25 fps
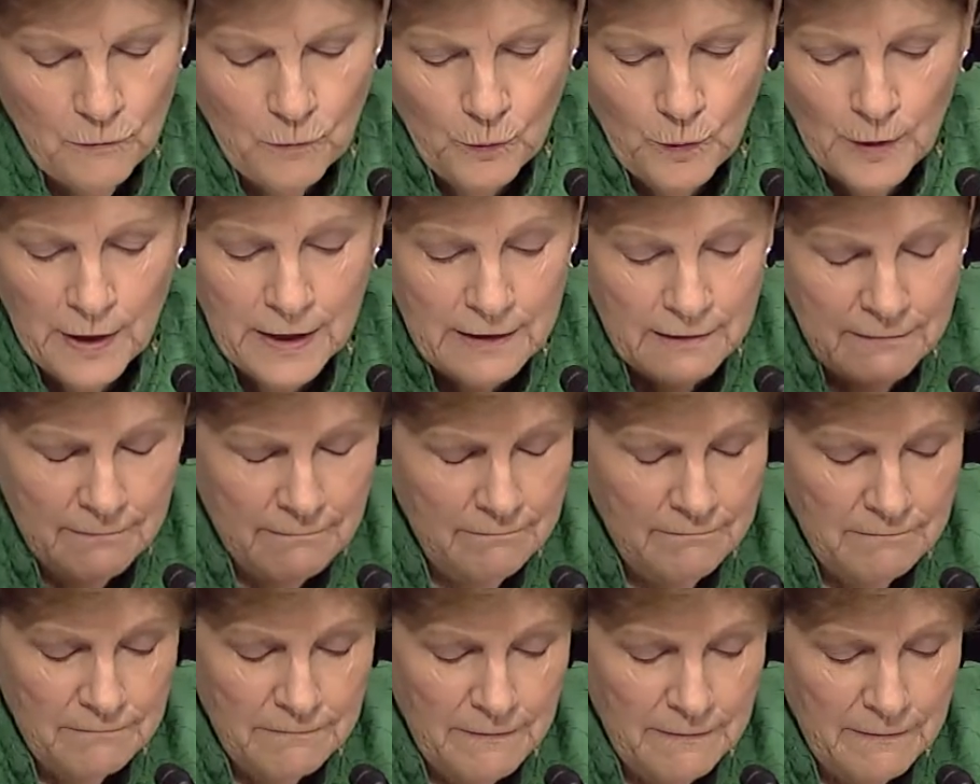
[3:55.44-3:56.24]
what
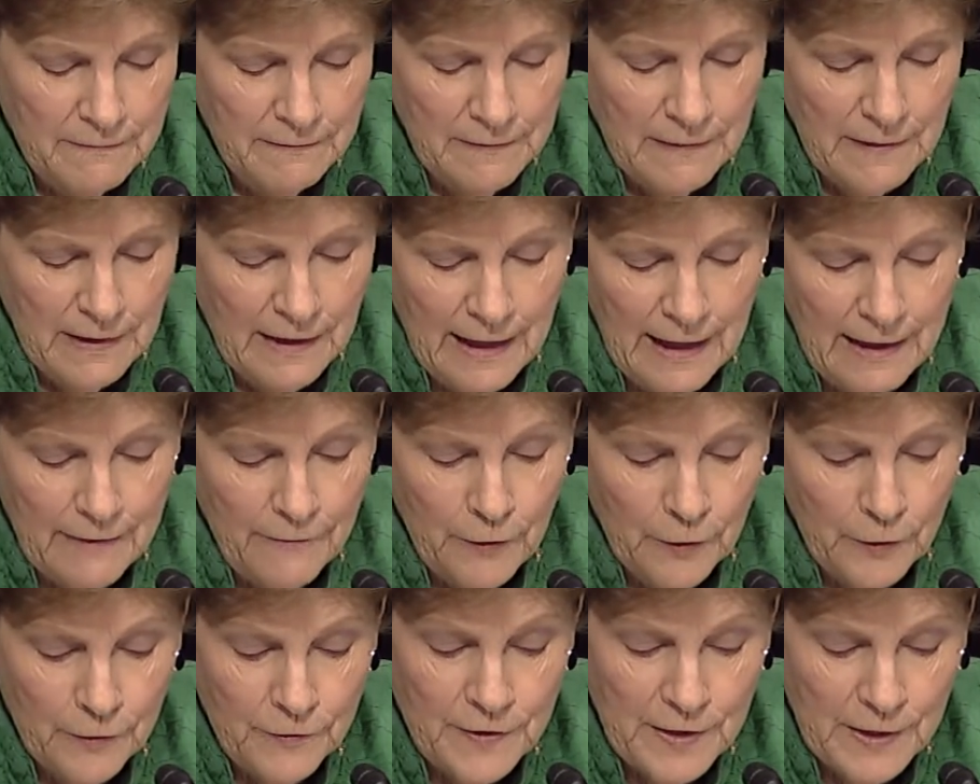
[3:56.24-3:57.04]
I've
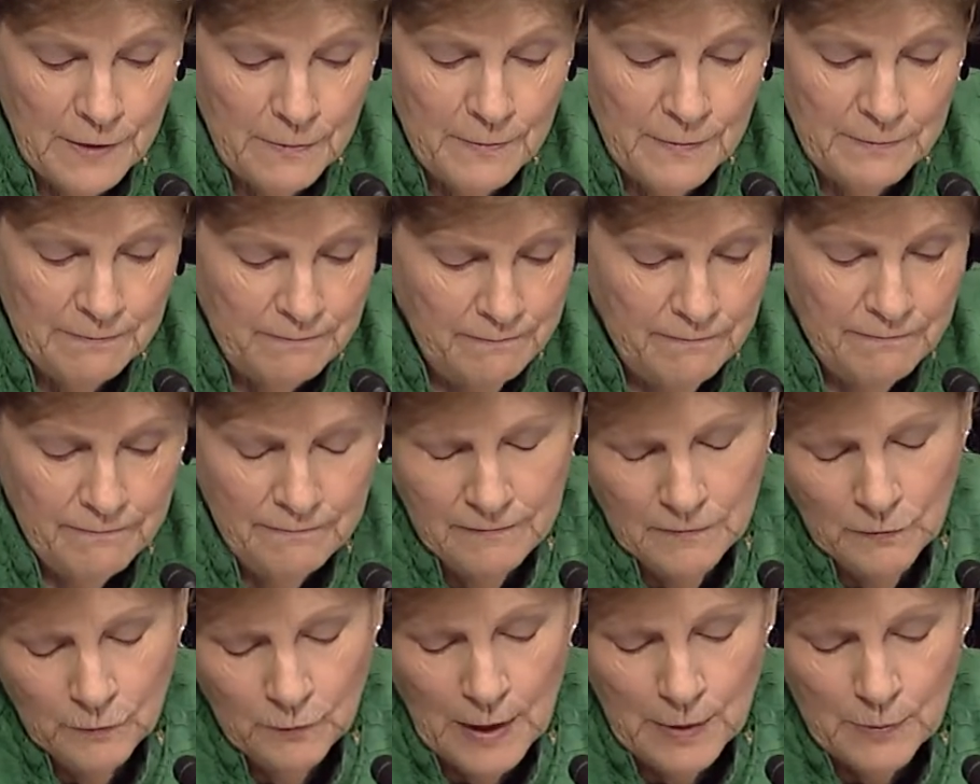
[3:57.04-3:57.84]
heard the
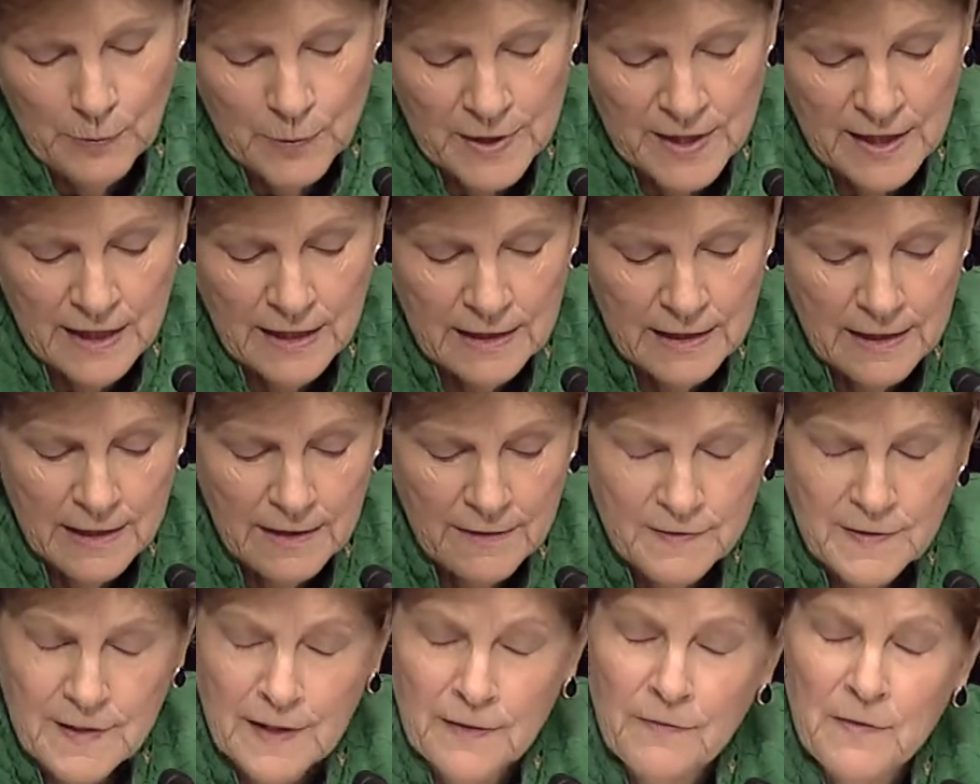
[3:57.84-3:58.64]

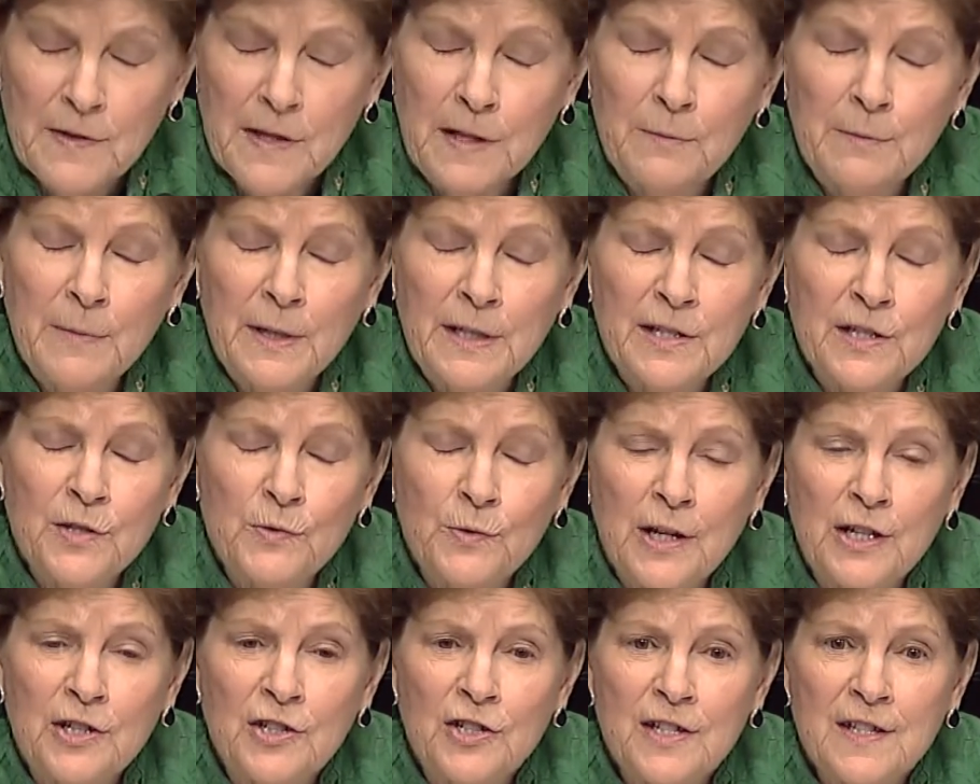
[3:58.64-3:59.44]
representatives of the
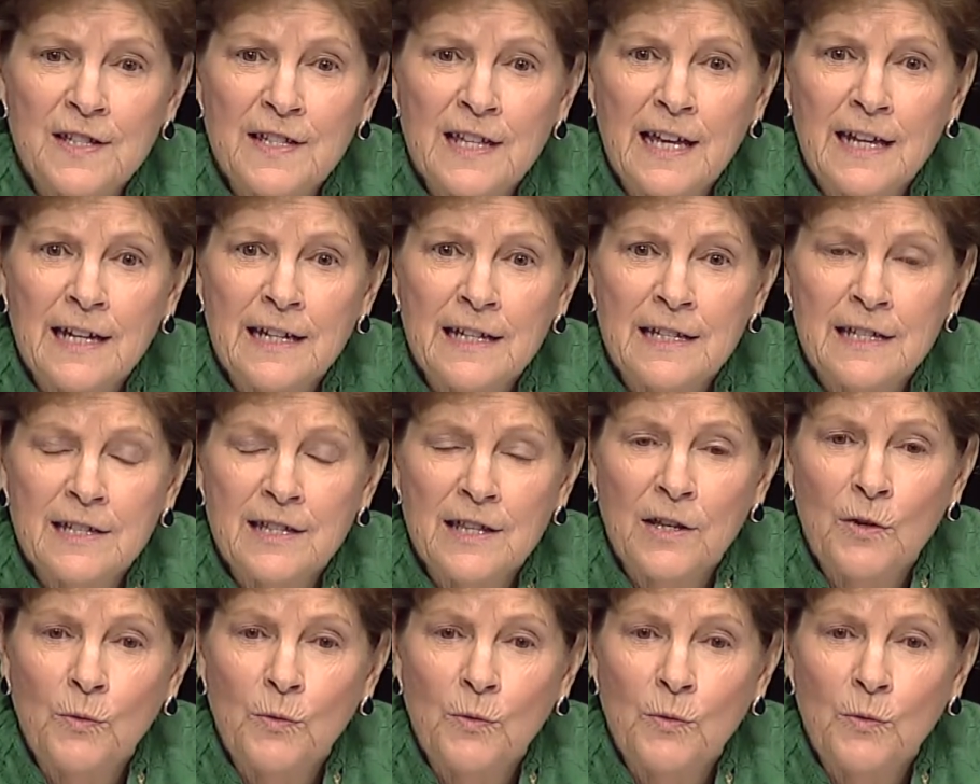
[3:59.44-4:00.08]
administration say is